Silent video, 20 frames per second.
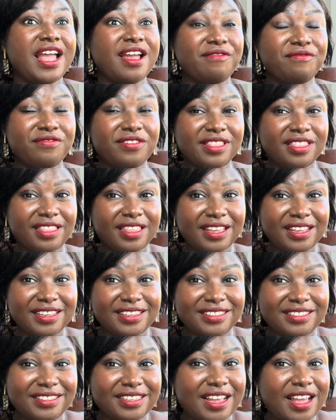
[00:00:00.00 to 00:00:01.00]
everything
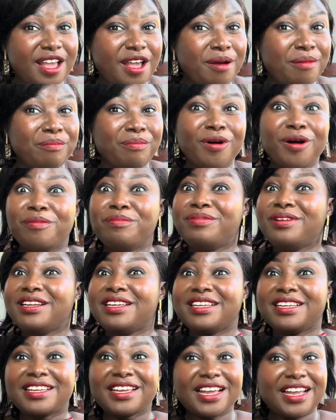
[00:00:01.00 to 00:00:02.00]
is
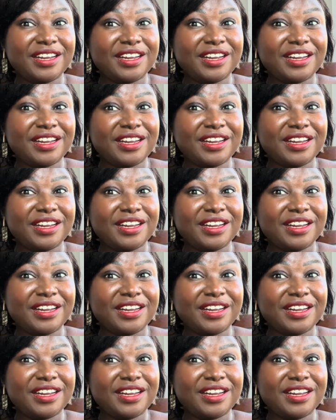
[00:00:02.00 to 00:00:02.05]
bubbling,